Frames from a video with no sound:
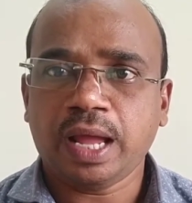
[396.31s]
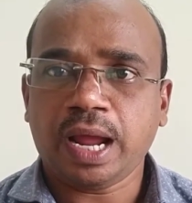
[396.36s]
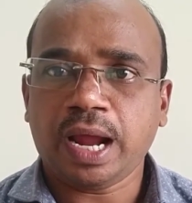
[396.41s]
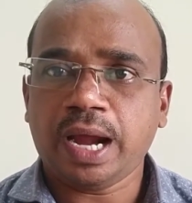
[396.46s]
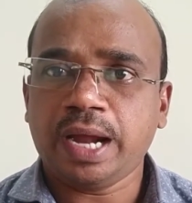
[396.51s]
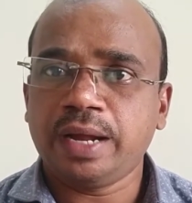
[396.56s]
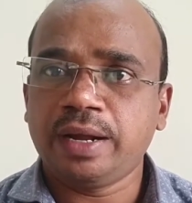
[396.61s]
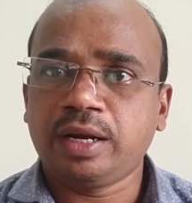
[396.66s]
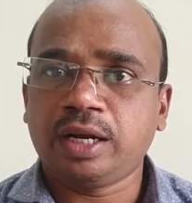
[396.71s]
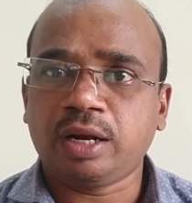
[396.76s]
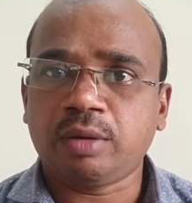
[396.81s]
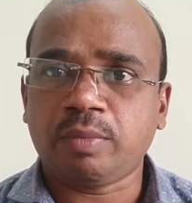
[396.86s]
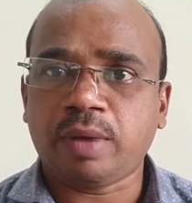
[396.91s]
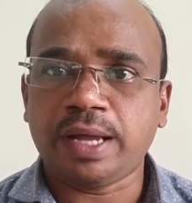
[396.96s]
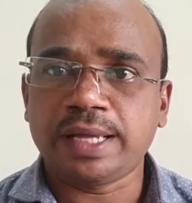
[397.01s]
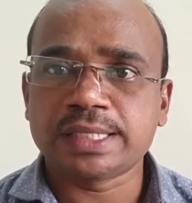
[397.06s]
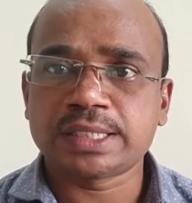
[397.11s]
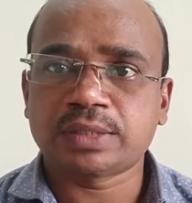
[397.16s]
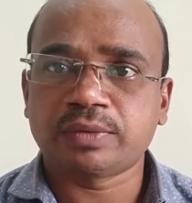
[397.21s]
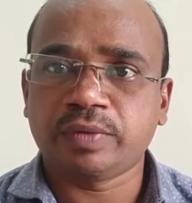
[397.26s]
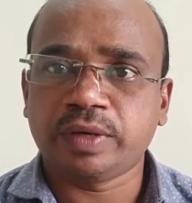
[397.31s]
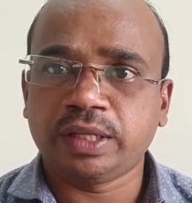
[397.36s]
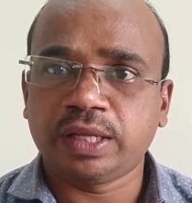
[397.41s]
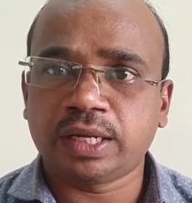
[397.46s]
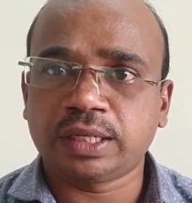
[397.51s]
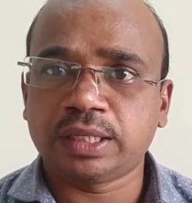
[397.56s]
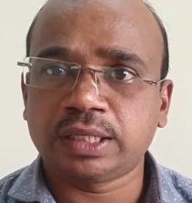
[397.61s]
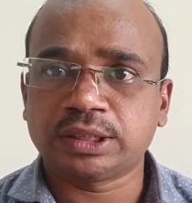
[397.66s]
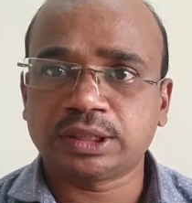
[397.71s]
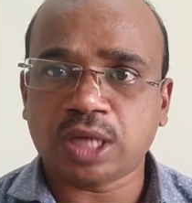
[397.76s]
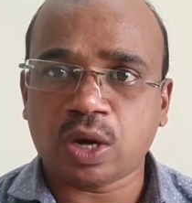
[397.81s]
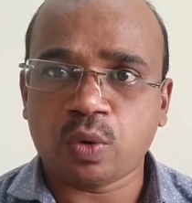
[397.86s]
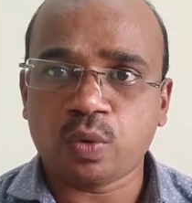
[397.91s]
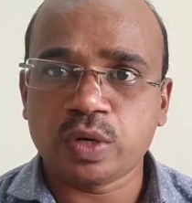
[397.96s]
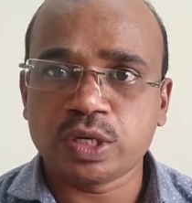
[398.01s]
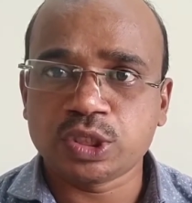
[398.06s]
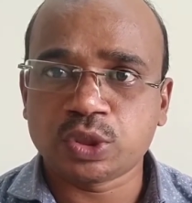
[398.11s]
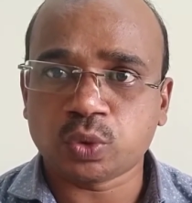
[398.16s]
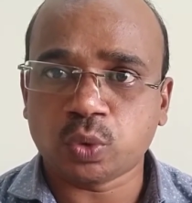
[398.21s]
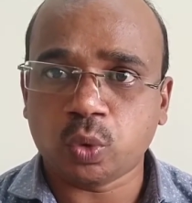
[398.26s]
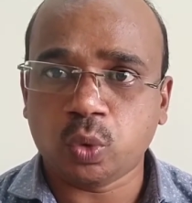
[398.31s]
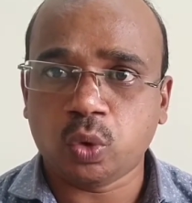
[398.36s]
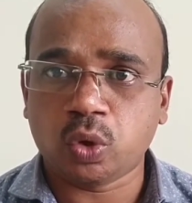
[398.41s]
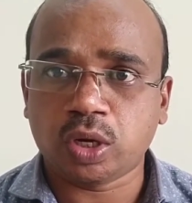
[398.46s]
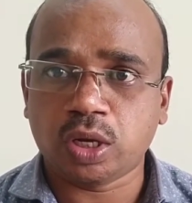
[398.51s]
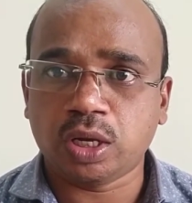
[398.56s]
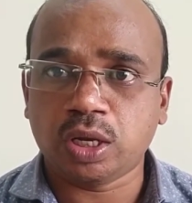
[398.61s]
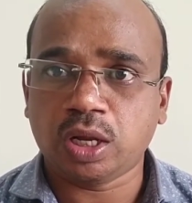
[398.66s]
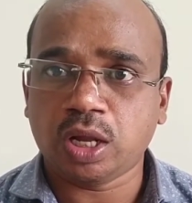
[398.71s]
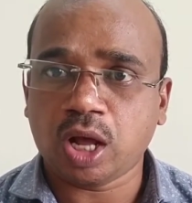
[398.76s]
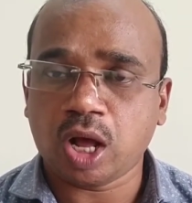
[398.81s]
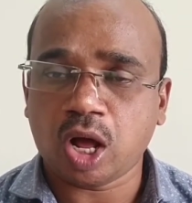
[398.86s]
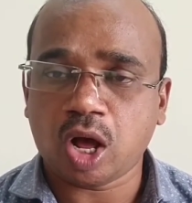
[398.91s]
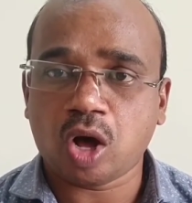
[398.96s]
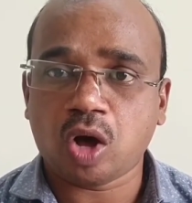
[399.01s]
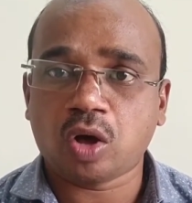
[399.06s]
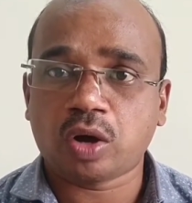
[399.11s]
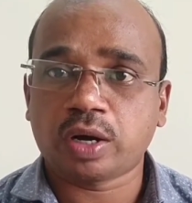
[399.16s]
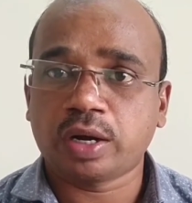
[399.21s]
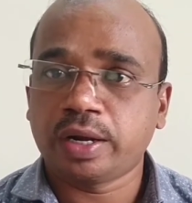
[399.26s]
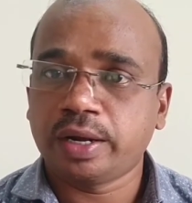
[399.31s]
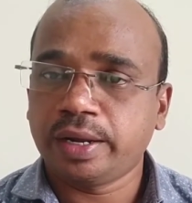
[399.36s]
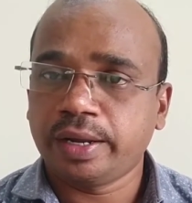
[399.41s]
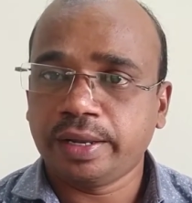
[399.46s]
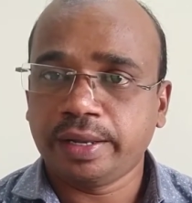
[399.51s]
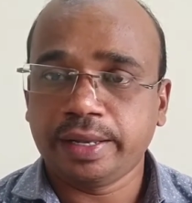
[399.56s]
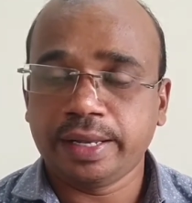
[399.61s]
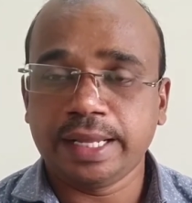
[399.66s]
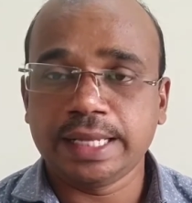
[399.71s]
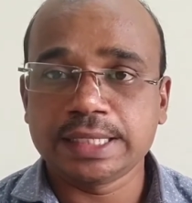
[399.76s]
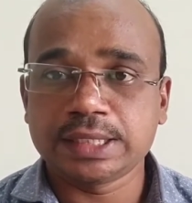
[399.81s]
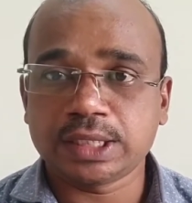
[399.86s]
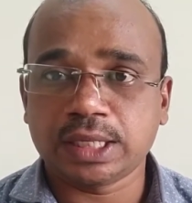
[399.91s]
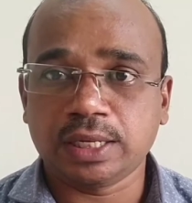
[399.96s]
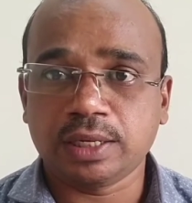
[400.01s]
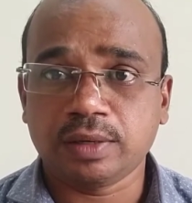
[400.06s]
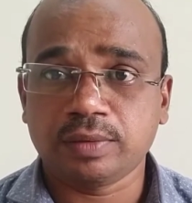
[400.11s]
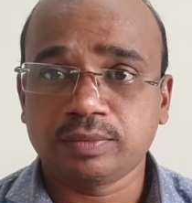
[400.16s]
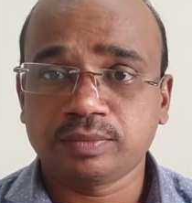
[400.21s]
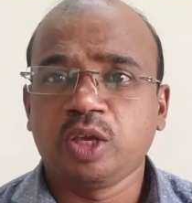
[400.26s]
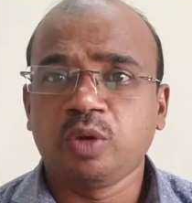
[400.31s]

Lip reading: and determines whether the sound is oral or nasal,